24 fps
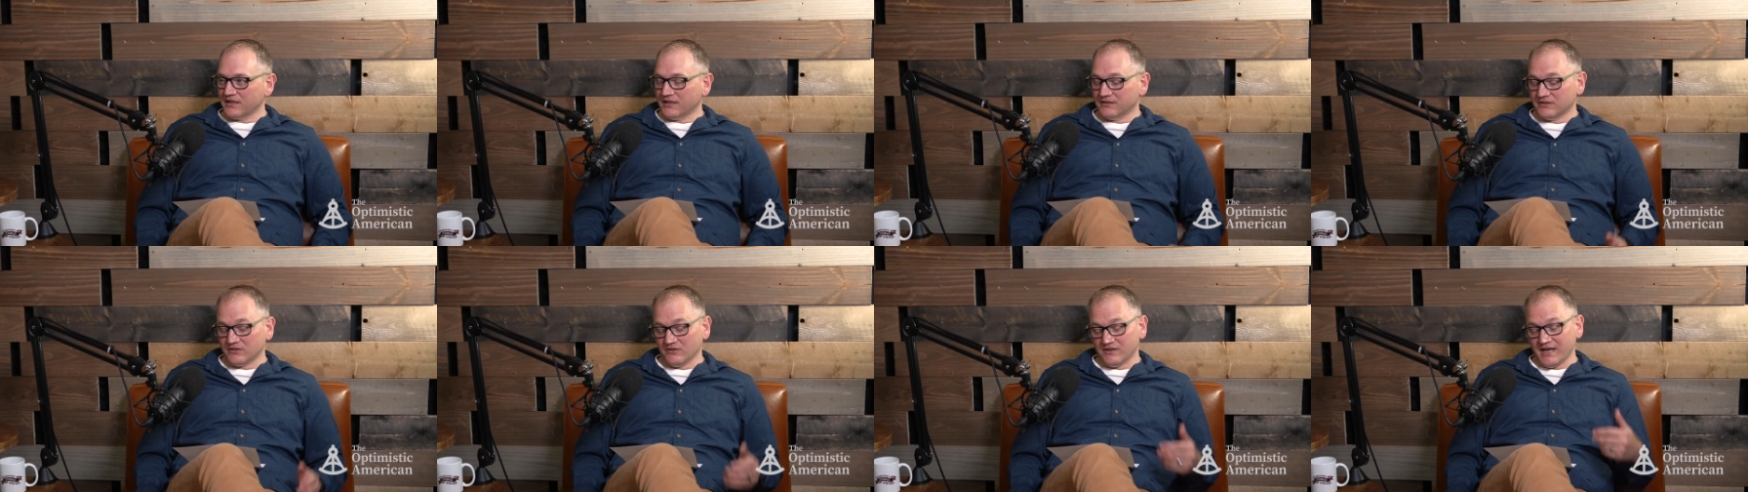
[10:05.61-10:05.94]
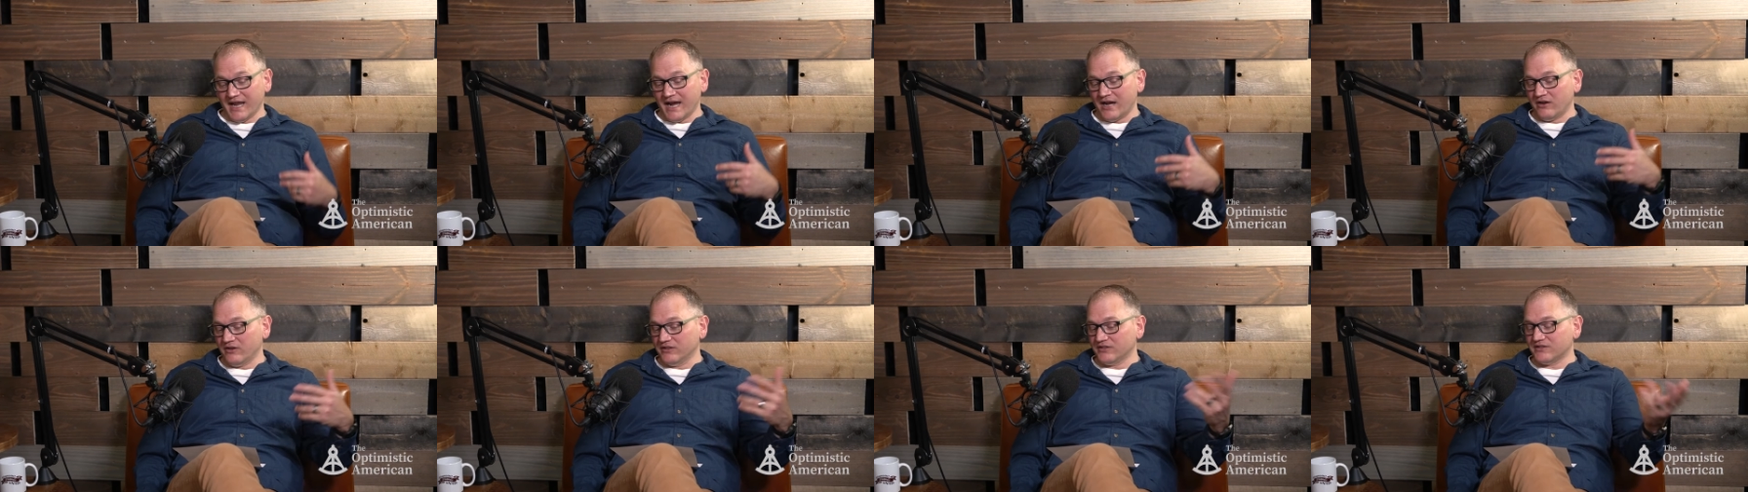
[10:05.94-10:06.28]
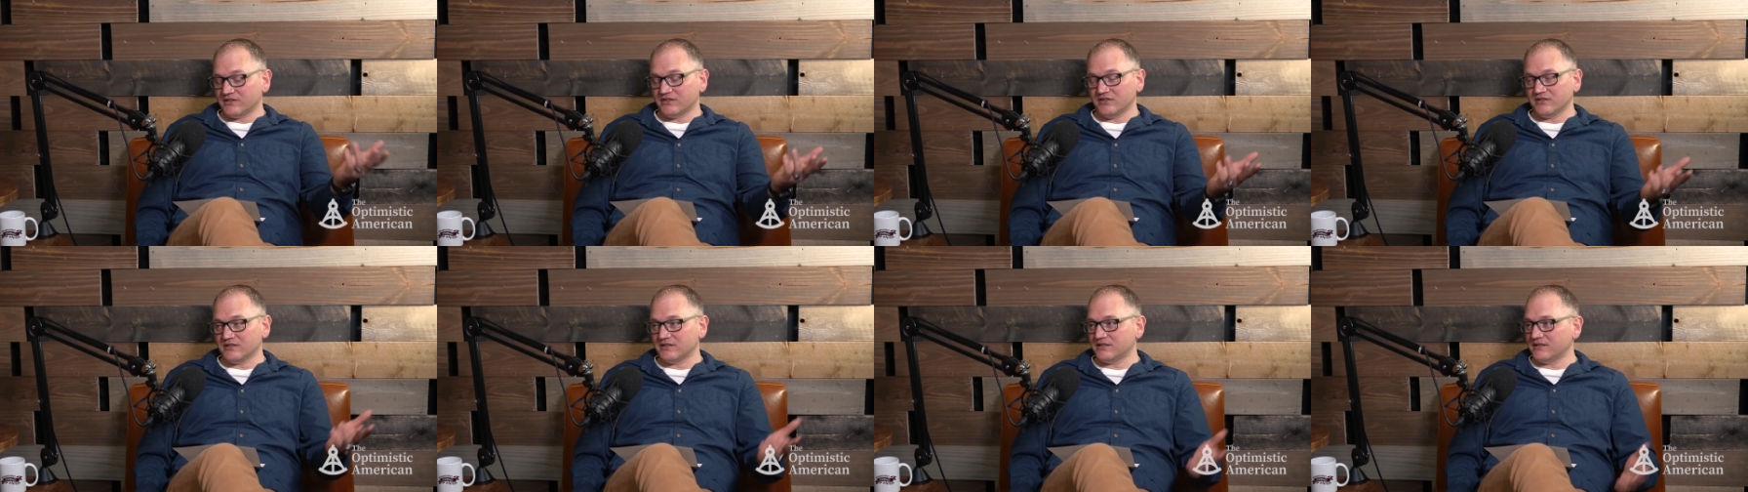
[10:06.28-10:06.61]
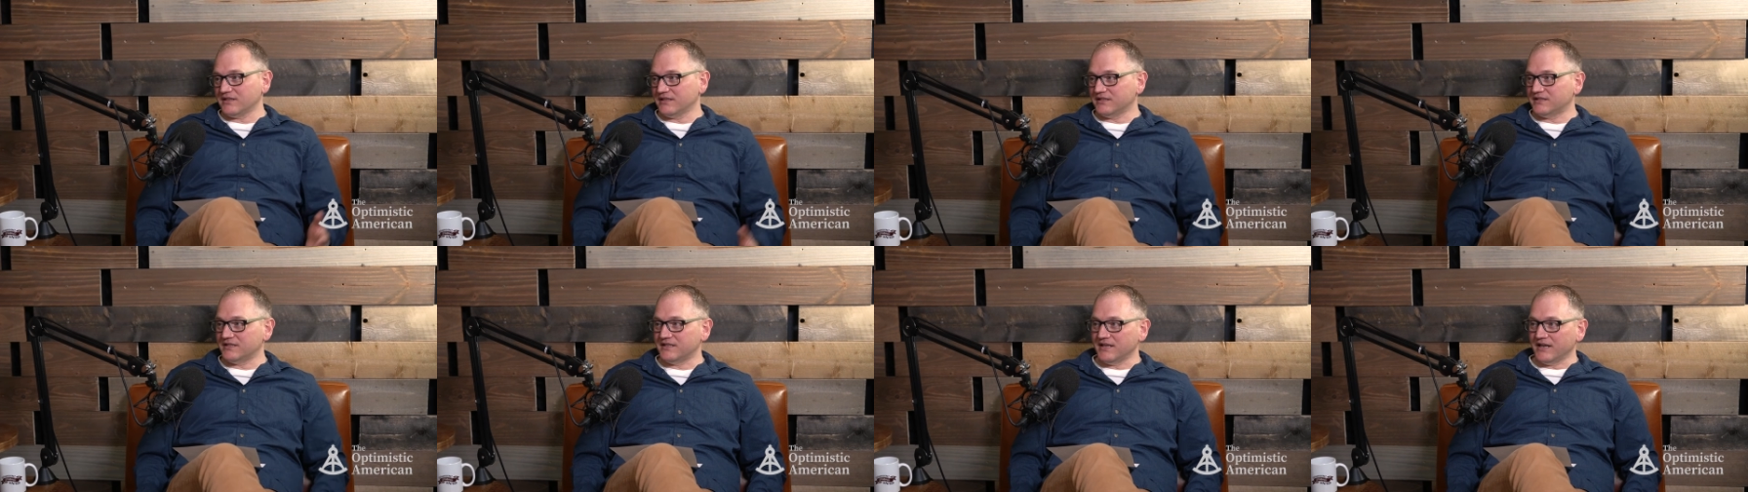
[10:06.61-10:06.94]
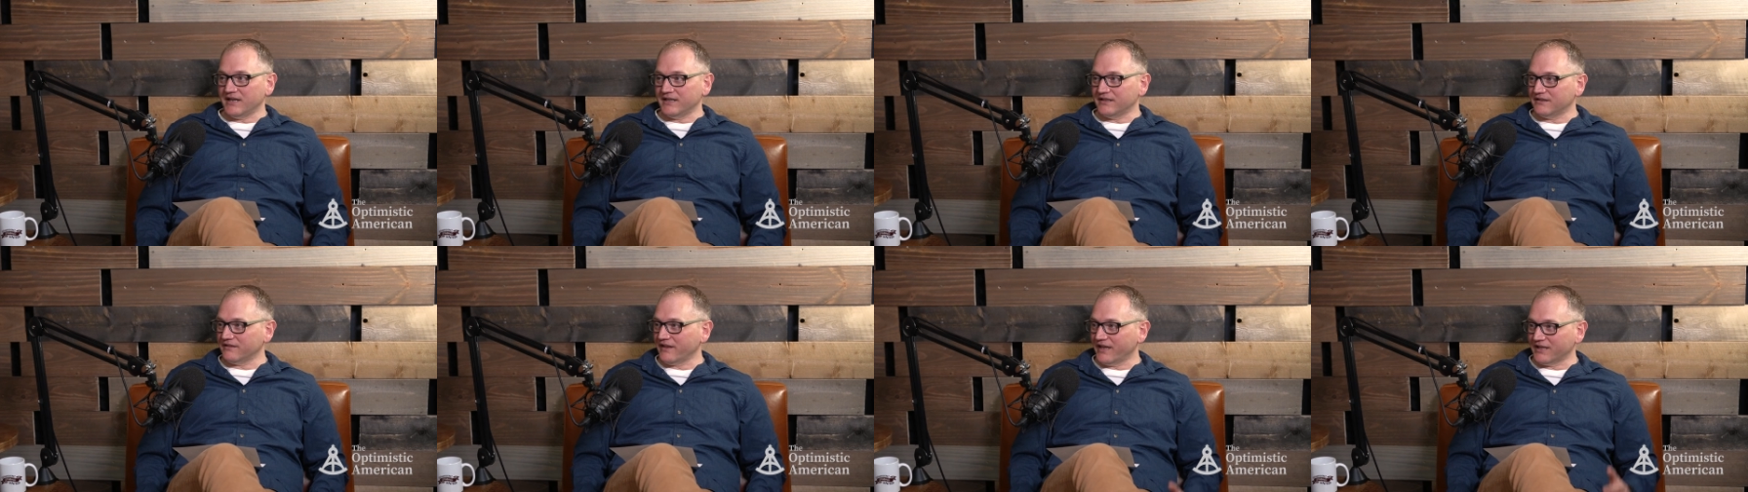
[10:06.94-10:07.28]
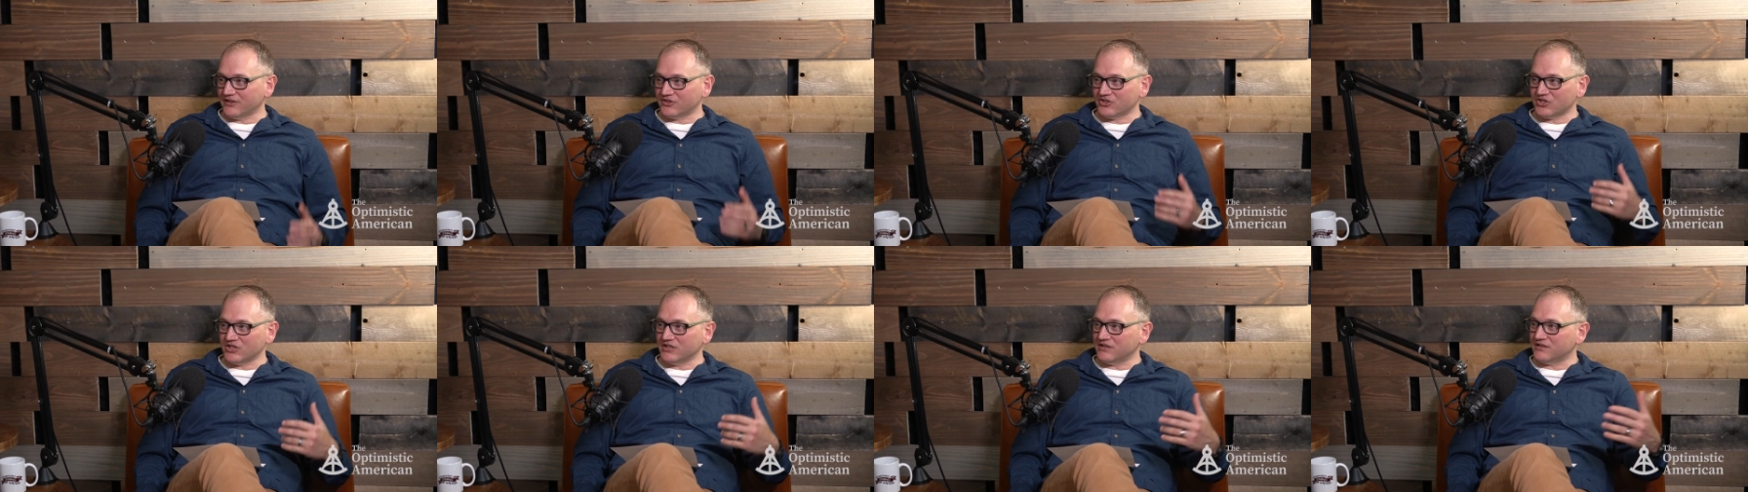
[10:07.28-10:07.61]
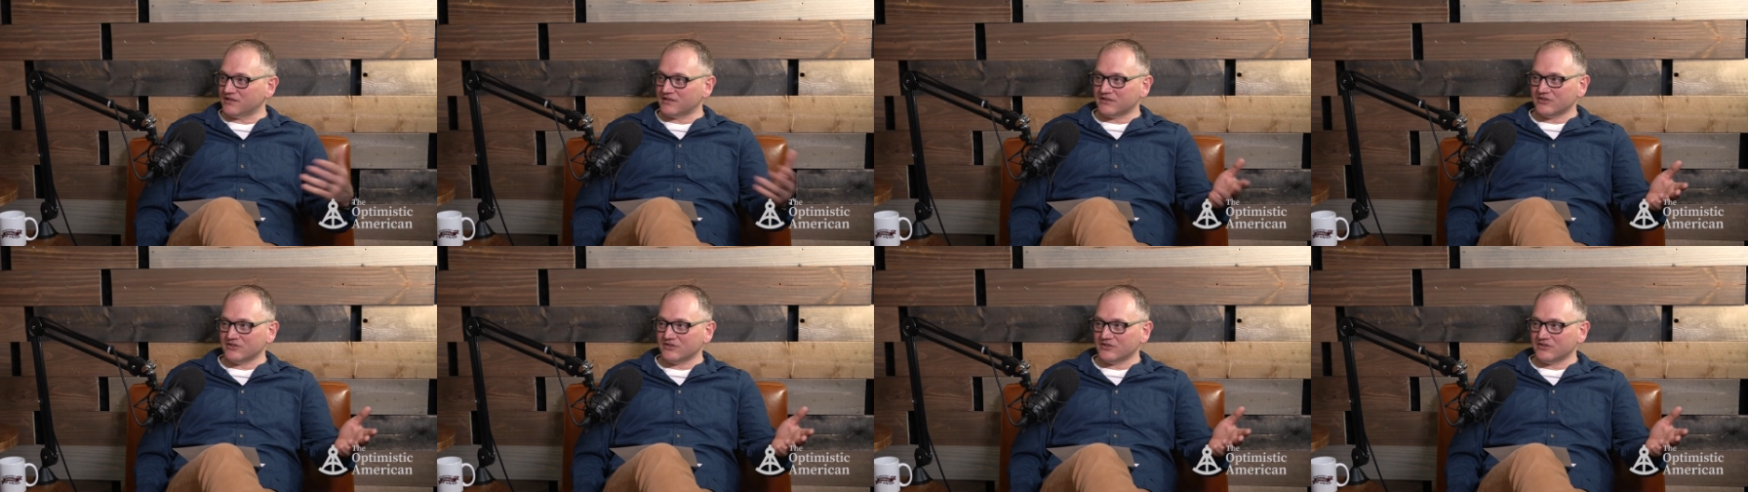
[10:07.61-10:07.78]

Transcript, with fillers: And so now it's just it's done. Like she's